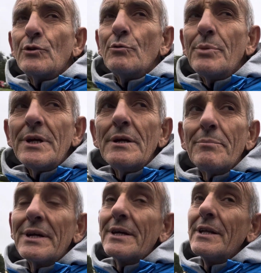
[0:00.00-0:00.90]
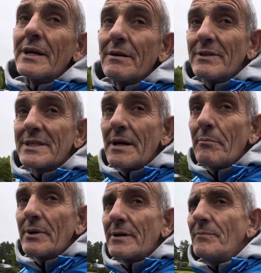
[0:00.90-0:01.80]
to be beginning of
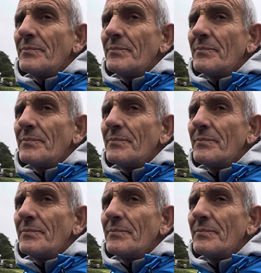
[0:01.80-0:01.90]
December